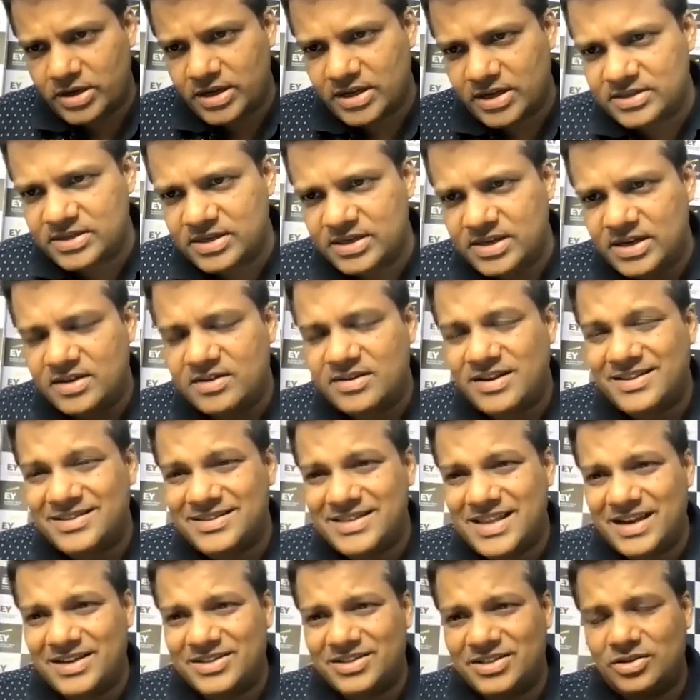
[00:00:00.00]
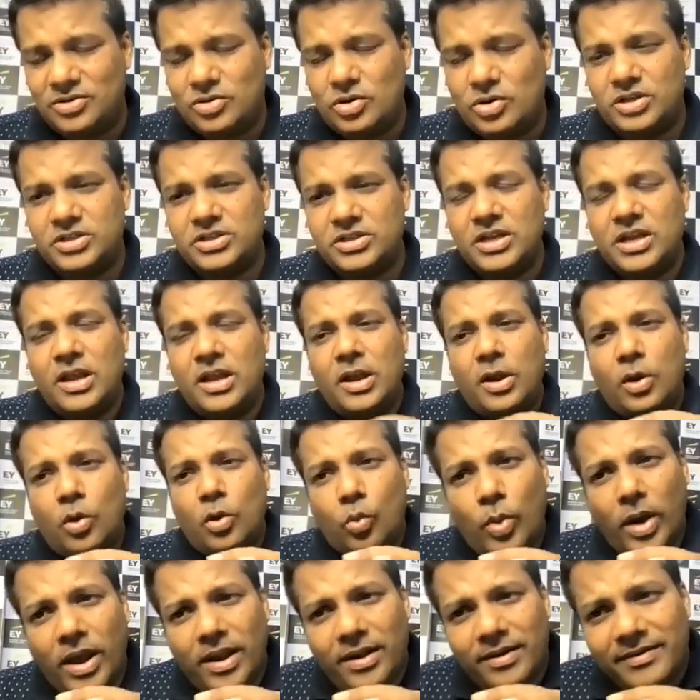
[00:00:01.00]
consider transaction cost
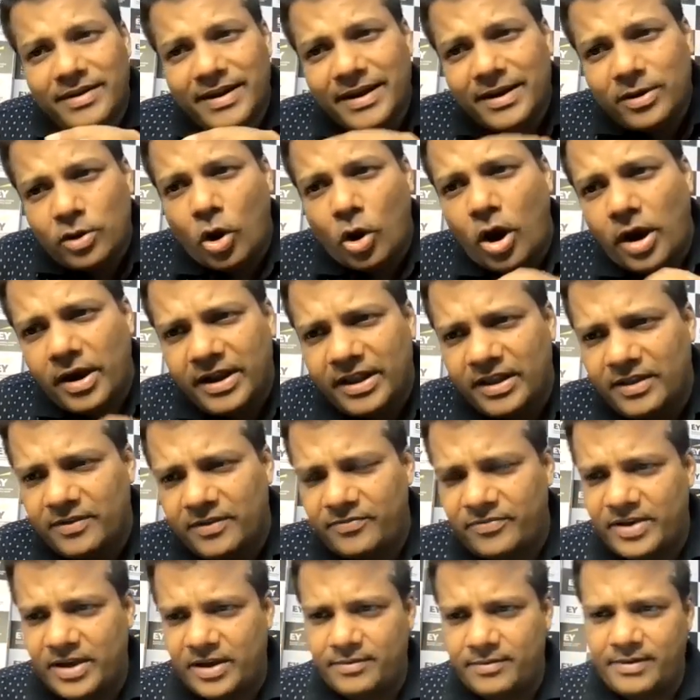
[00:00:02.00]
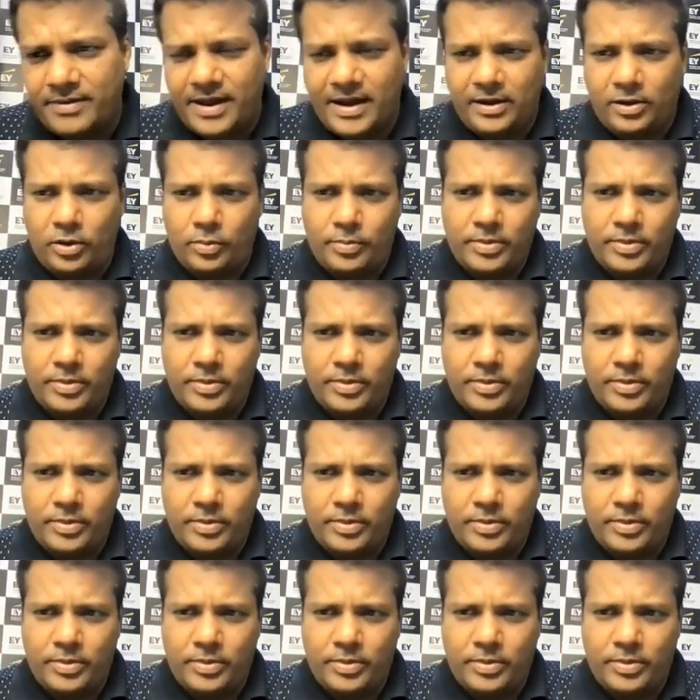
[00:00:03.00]
while recording fair value.